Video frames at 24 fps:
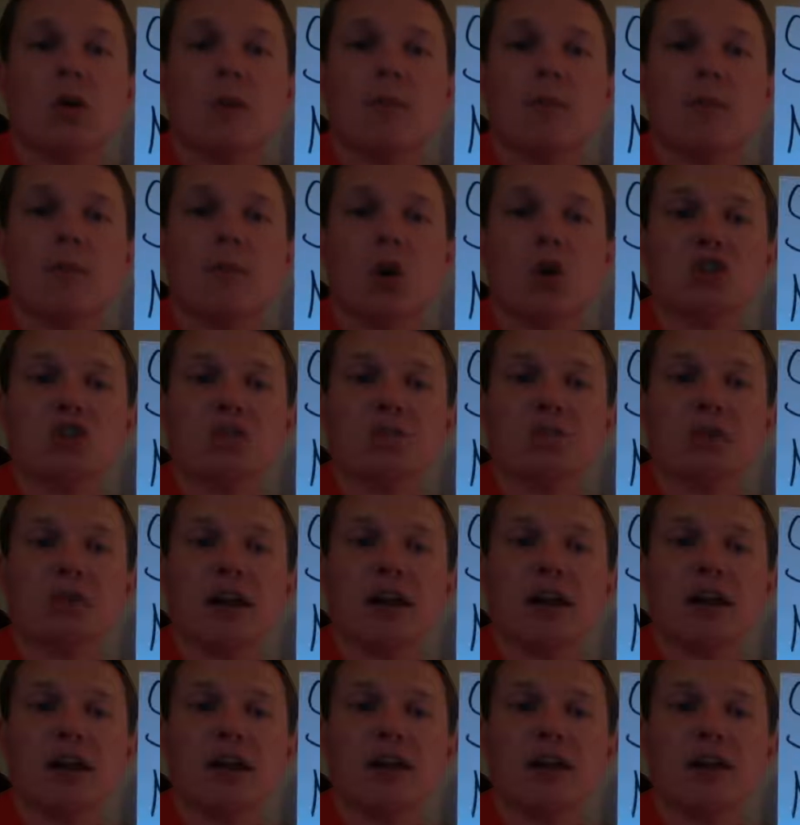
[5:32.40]

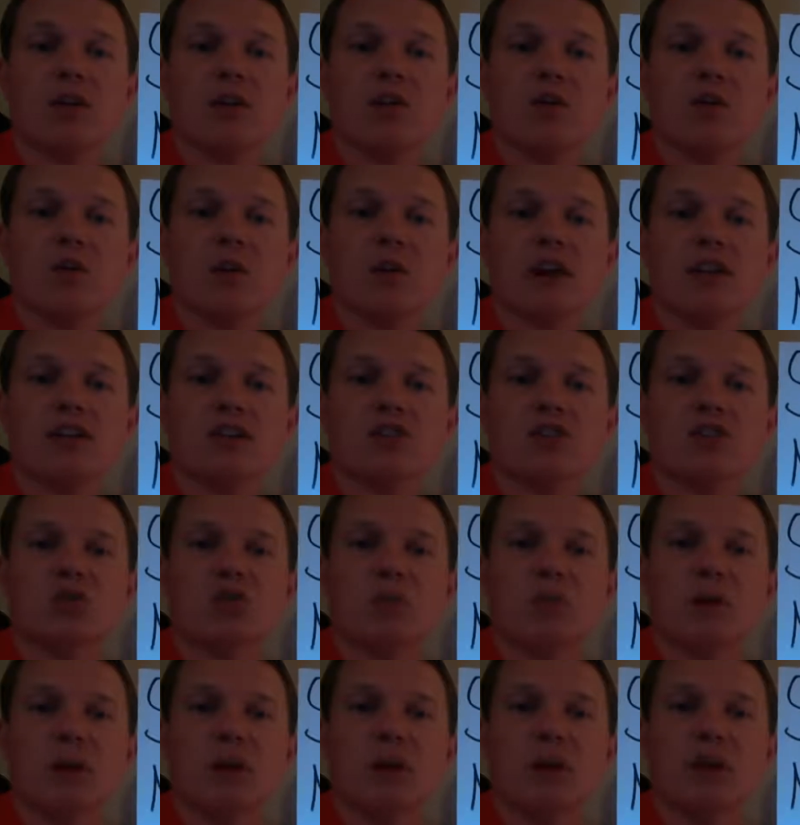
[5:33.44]
Multiply the radius
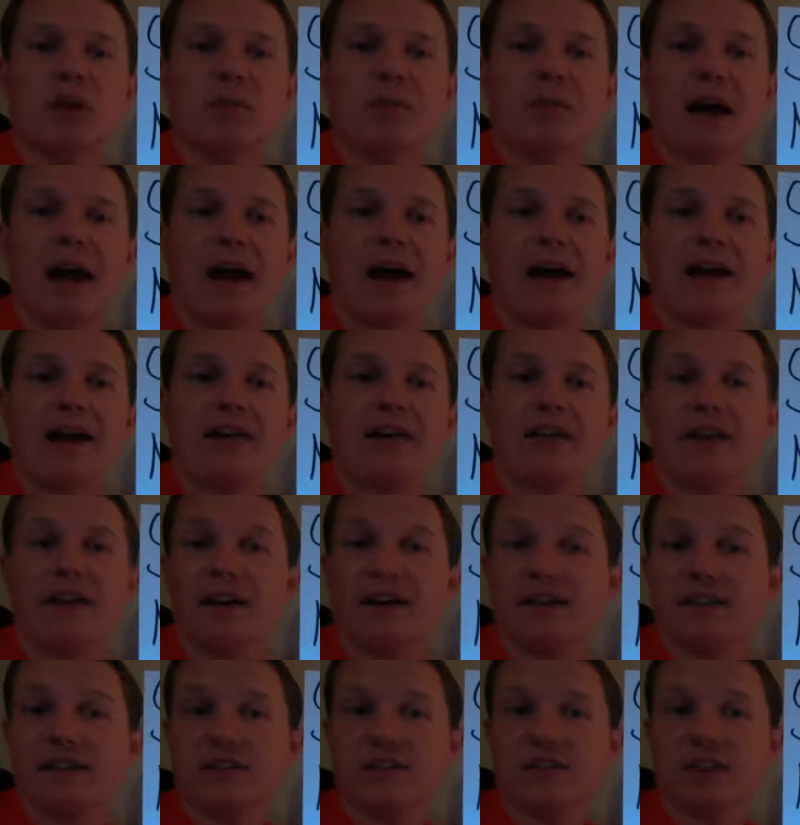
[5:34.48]
squared by the
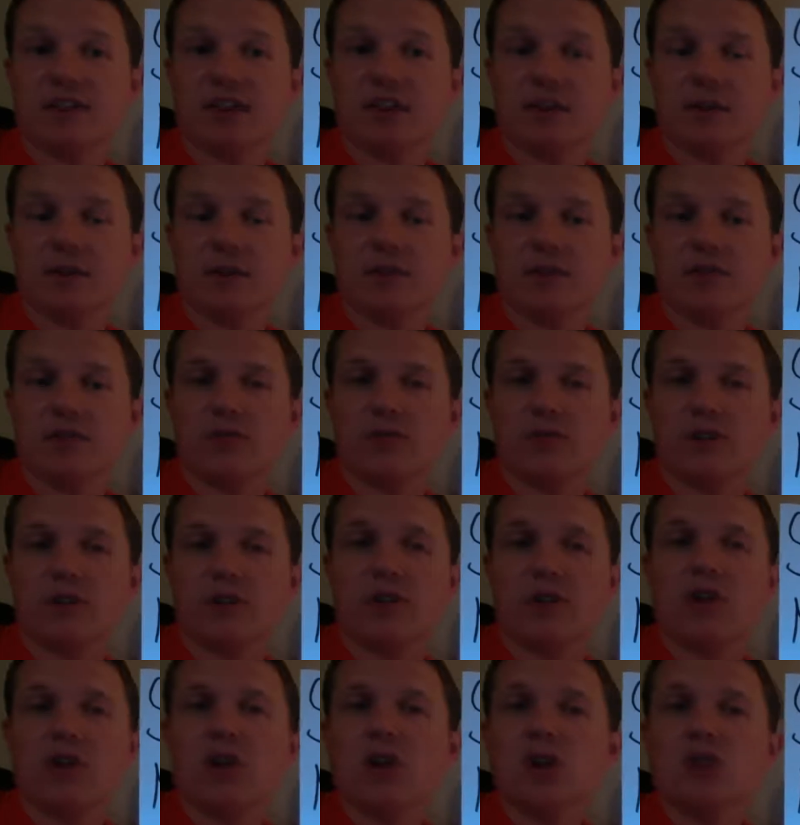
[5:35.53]
height divided by 3.
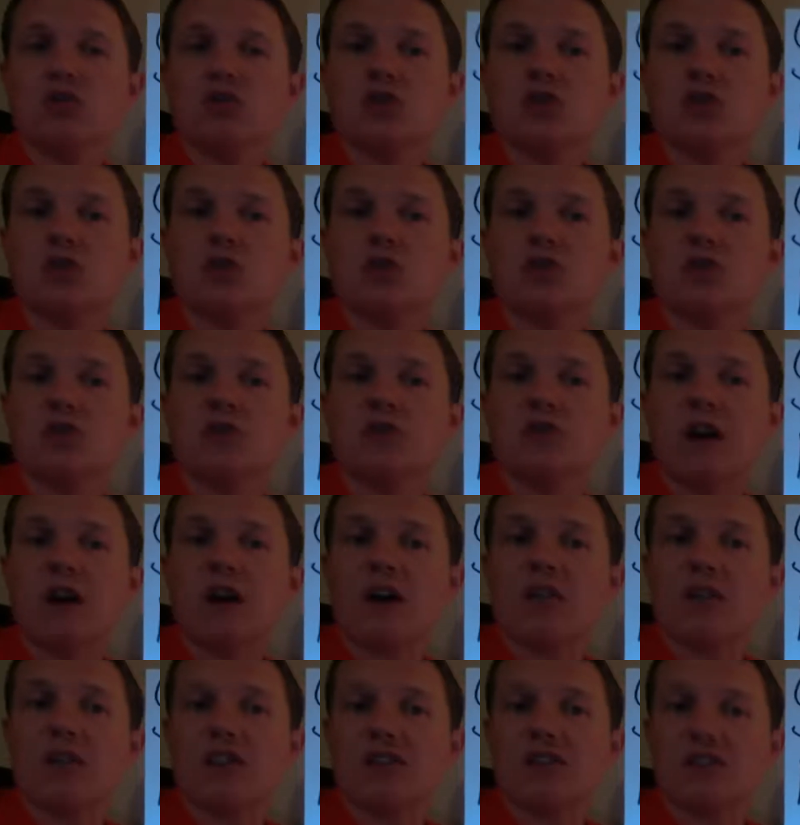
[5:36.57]
So you just
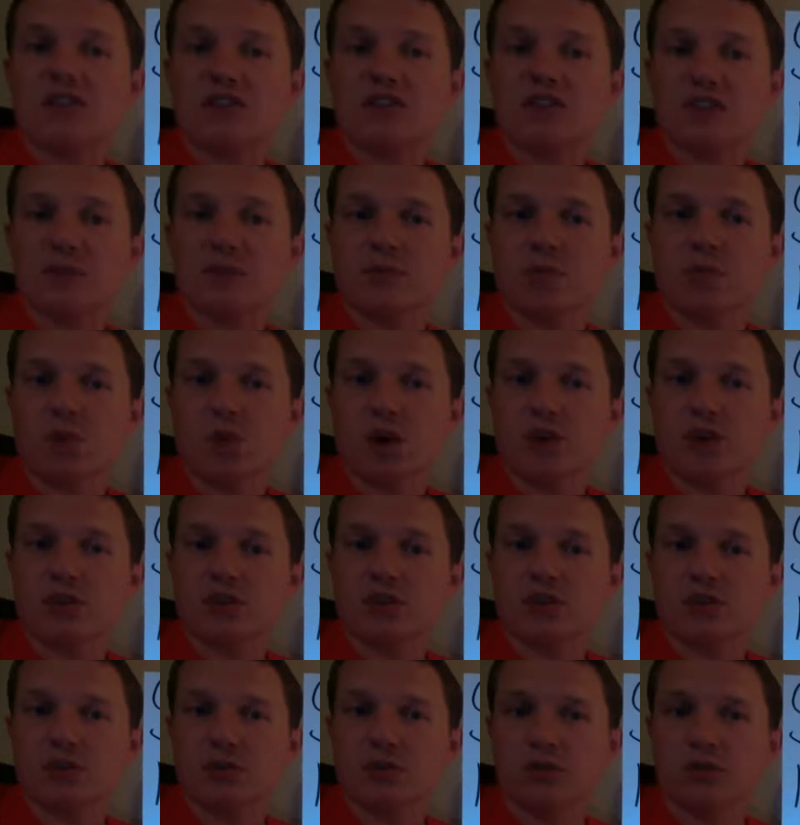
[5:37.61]
found these in steps 1 and
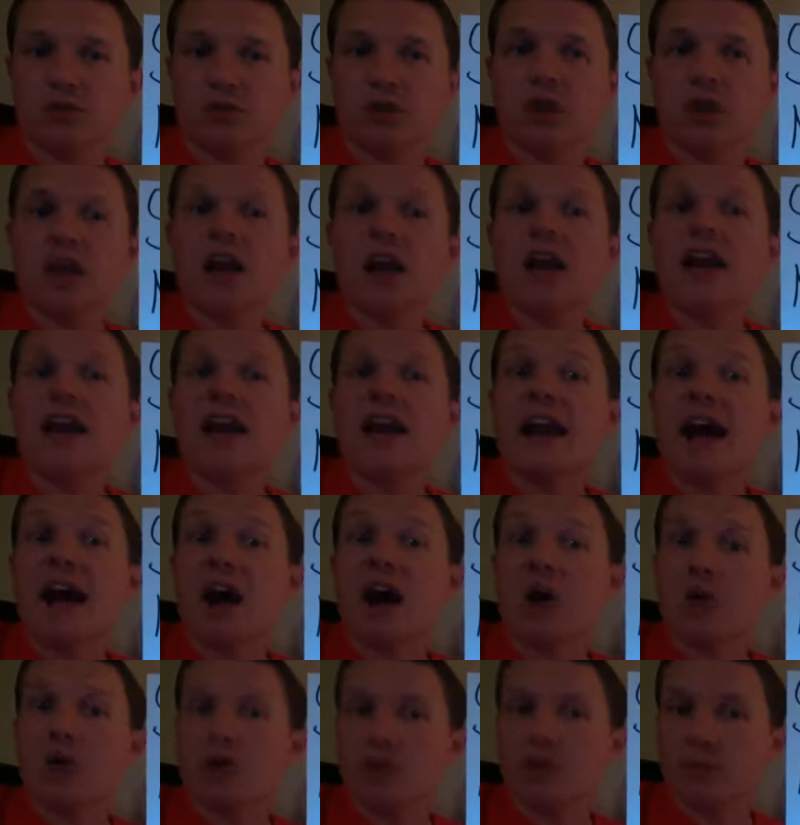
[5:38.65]
2.
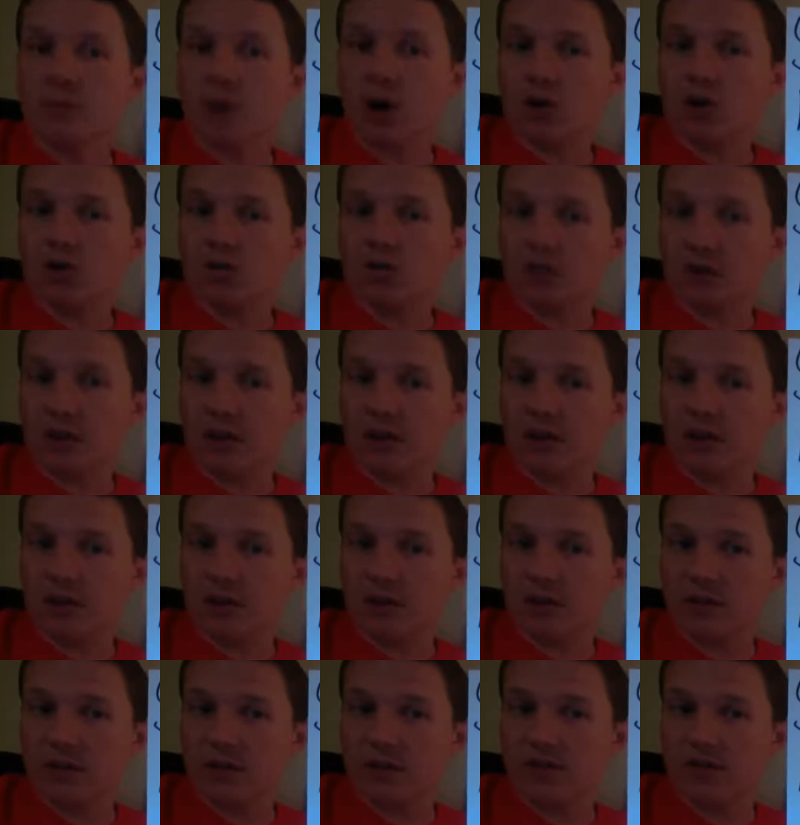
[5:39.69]
Now you multiply them
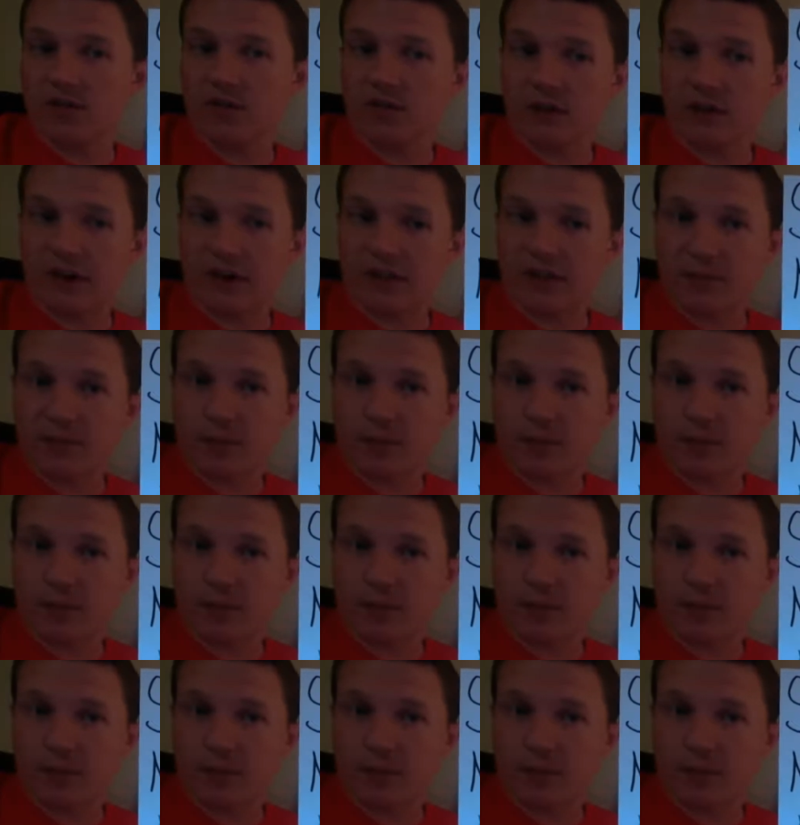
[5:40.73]
together. You find the